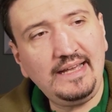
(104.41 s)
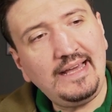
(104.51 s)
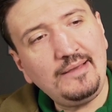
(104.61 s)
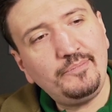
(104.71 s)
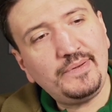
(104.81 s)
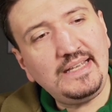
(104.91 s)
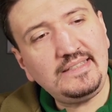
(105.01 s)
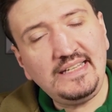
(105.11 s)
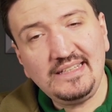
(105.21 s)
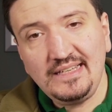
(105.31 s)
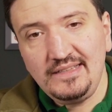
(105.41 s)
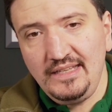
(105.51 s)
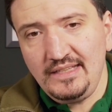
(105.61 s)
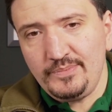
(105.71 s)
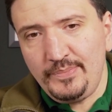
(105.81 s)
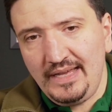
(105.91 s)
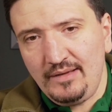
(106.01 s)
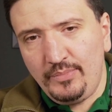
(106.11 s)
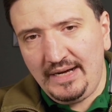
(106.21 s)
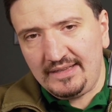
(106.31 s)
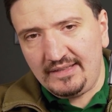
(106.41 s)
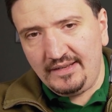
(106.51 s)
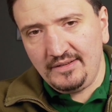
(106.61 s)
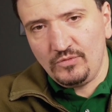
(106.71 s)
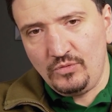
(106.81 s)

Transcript: and I'm pressing the display button,